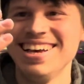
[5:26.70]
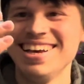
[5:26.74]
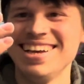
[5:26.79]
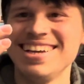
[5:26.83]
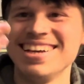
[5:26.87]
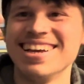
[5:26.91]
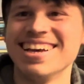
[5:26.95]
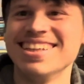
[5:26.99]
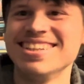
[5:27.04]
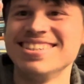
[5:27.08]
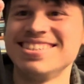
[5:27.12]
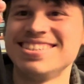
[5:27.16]

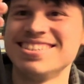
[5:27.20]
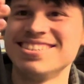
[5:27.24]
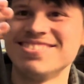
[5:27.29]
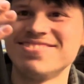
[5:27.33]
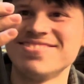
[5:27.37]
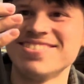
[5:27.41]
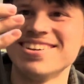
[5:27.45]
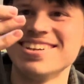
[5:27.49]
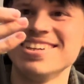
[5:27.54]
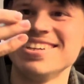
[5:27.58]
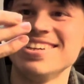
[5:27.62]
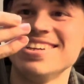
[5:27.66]
this is
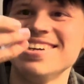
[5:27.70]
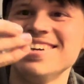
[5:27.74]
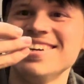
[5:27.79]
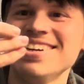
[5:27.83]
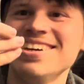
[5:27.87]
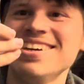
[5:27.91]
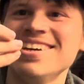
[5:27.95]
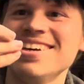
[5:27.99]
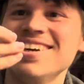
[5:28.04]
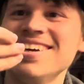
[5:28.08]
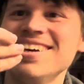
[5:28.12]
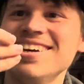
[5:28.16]
funny.
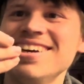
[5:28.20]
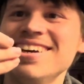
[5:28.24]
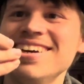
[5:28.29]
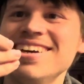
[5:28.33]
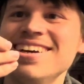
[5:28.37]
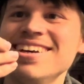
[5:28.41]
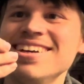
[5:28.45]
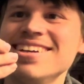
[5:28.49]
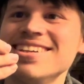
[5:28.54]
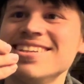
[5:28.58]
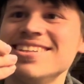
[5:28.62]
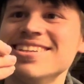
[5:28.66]

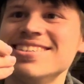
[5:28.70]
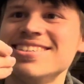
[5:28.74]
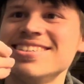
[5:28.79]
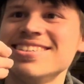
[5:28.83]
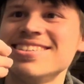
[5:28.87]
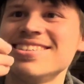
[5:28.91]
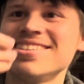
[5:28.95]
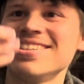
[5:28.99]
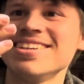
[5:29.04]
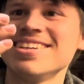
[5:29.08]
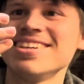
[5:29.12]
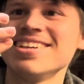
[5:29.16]
There's this
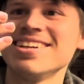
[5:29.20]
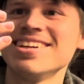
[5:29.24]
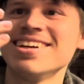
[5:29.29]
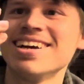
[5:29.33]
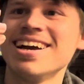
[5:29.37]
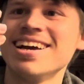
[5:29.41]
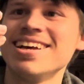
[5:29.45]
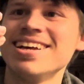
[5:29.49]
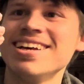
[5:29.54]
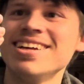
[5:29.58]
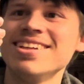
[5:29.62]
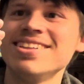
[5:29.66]
thing,
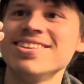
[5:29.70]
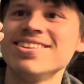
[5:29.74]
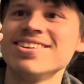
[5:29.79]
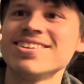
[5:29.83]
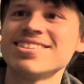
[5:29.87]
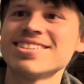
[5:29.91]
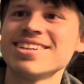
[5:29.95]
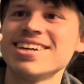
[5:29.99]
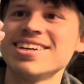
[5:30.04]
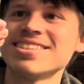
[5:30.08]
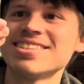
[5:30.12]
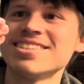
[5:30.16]
it looks
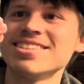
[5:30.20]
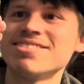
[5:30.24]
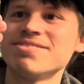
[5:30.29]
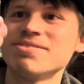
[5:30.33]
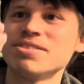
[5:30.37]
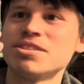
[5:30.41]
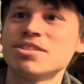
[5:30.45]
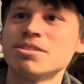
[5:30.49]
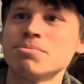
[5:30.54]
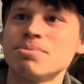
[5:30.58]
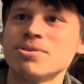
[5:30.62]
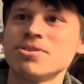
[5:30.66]
like this was
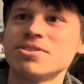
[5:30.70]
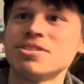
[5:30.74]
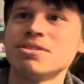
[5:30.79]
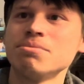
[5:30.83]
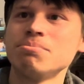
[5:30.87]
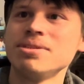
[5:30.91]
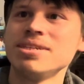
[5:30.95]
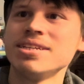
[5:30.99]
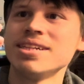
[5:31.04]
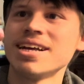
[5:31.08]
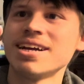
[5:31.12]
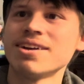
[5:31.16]
supposed to
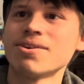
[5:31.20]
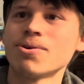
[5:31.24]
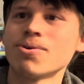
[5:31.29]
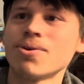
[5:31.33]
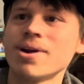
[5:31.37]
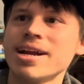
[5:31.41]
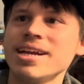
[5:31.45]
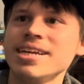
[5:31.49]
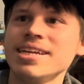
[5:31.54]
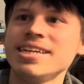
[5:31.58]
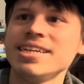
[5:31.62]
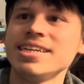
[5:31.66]
be like
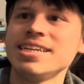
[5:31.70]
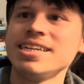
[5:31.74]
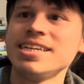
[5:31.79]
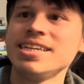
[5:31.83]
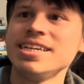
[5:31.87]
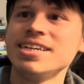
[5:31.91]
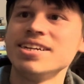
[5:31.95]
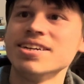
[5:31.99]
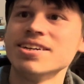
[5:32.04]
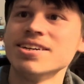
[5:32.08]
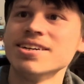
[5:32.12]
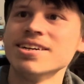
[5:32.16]
right
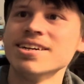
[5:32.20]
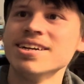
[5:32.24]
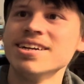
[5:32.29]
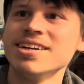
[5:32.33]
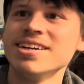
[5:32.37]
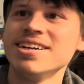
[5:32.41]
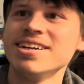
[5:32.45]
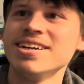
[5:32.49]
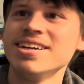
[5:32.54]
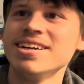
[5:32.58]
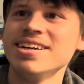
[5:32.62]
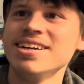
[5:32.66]
here,
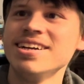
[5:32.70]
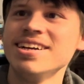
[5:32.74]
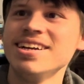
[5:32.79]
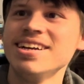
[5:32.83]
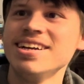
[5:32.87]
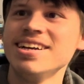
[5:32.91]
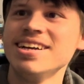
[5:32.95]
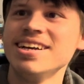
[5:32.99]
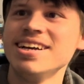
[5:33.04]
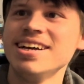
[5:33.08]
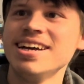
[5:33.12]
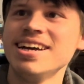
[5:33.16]

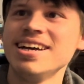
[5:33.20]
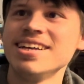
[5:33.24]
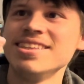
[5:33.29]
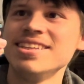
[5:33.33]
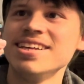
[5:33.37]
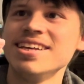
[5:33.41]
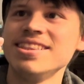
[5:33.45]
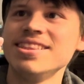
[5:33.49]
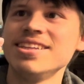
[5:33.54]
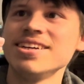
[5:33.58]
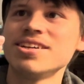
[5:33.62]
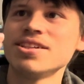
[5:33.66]
and
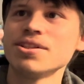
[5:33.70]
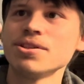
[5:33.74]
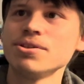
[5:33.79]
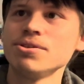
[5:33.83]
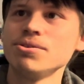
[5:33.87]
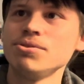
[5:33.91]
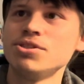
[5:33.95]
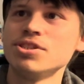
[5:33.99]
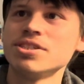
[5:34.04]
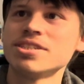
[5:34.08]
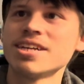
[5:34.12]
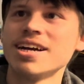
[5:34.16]
then the glue
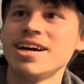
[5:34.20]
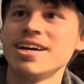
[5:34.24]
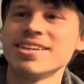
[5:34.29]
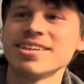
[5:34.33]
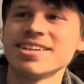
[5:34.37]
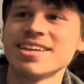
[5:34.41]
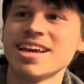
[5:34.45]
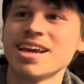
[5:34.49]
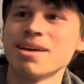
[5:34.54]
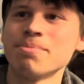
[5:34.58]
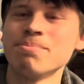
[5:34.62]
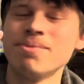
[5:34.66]
just kind of
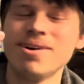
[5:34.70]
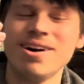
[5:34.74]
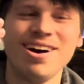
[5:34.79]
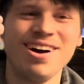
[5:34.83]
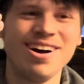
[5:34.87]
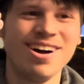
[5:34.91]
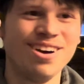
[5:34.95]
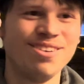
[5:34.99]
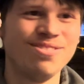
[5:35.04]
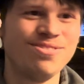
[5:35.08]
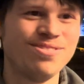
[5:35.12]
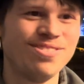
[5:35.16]
came
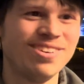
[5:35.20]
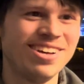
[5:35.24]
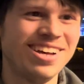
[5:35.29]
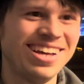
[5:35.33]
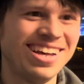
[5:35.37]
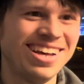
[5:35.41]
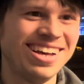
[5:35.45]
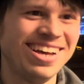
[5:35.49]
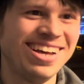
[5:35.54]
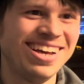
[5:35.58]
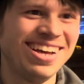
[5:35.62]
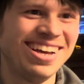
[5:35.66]
off.
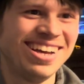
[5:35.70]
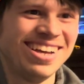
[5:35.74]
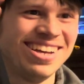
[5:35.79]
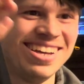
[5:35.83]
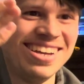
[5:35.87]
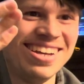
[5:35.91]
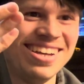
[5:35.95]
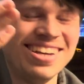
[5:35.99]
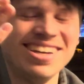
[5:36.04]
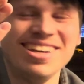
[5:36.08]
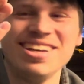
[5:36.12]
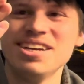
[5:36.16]

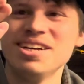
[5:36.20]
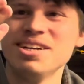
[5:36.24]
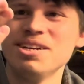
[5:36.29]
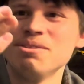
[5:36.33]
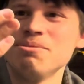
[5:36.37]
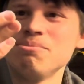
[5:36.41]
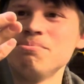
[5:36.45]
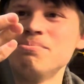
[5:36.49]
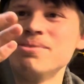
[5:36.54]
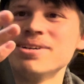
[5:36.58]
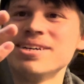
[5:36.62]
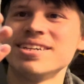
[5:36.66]

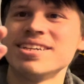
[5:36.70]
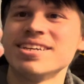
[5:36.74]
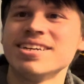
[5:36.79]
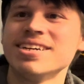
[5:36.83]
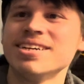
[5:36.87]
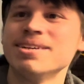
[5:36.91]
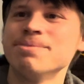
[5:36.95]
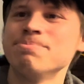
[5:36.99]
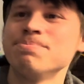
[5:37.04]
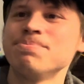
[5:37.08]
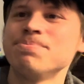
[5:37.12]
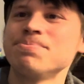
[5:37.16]

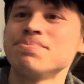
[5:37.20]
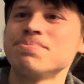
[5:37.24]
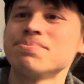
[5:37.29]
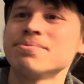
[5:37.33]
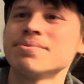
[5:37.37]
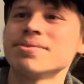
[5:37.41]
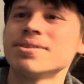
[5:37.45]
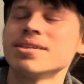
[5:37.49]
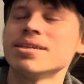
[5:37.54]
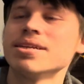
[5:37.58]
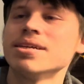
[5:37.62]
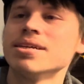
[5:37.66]
But
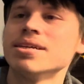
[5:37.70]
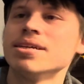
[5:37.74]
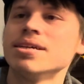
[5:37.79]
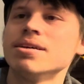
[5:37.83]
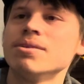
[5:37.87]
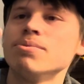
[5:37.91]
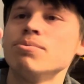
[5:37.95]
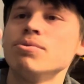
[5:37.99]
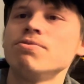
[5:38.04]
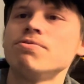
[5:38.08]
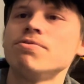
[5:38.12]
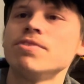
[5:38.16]

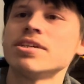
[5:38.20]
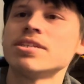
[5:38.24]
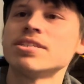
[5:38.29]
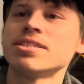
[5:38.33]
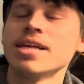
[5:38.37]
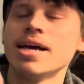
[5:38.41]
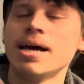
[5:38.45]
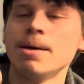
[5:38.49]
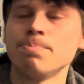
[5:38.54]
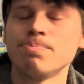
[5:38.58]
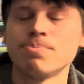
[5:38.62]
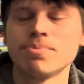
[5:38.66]
we'll fix
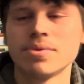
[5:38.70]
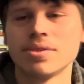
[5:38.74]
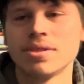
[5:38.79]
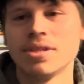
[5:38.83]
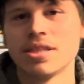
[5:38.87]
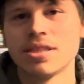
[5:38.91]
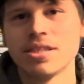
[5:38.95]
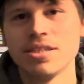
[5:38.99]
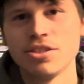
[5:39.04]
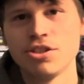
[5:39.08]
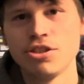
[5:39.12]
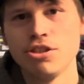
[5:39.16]
that.
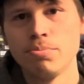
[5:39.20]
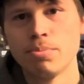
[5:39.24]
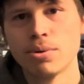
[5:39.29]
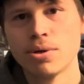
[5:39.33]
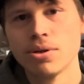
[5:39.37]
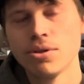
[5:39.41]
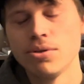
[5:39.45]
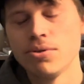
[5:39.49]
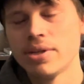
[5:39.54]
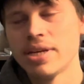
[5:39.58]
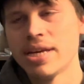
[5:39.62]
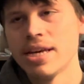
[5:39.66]
Nothing super
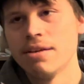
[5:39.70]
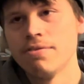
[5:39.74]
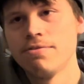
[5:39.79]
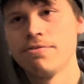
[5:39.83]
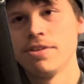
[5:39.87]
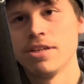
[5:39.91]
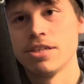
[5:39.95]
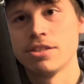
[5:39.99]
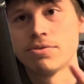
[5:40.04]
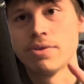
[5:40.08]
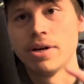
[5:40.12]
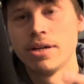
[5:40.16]
glue can't
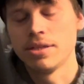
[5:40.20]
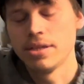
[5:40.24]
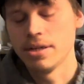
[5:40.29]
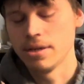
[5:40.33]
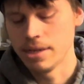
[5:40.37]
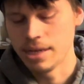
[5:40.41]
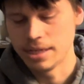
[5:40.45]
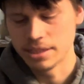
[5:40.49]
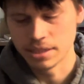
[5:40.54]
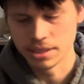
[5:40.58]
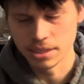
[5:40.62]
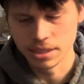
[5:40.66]
fix right there.
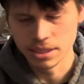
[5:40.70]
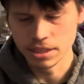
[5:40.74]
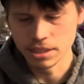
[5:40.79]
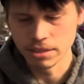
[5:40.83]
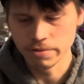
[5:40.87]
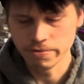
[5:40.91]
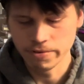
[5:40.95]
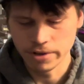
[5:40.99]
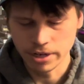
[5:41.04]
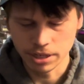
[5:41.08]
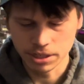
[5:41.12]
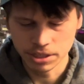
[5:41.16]
That's an easy
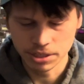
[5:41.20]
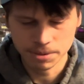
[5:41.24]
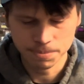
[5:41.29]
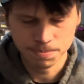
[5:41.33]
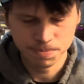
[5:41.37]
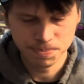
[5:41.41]
fix.